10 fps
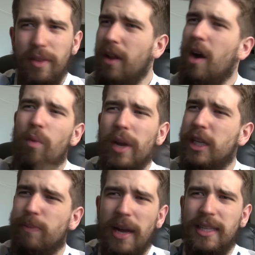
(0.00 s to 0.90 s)
Not
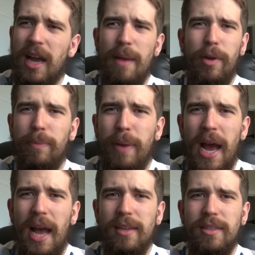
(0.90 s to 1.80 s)
waste my time on
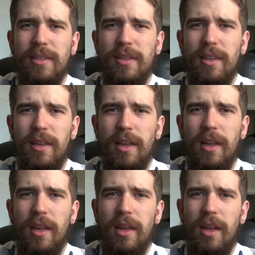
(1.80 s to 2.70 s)
past.
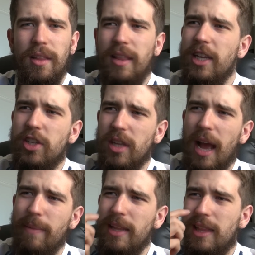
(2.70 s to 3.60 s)

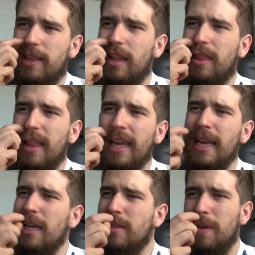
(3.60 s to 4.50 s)
I mean, the thing
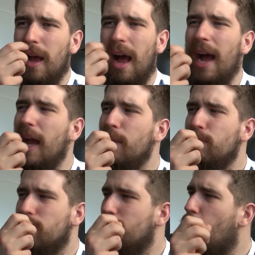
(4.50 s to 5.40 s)
is,
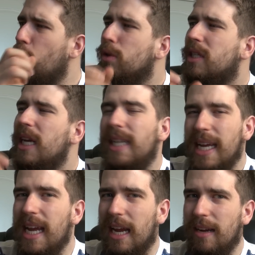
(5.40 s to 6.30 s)
I'm
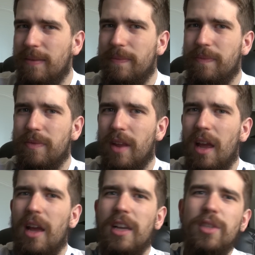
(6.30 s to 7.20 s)
OCD.
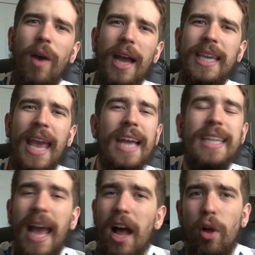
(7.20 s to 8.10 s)
So I can't
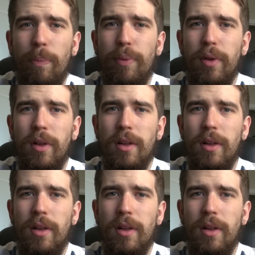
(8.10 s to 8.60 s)
help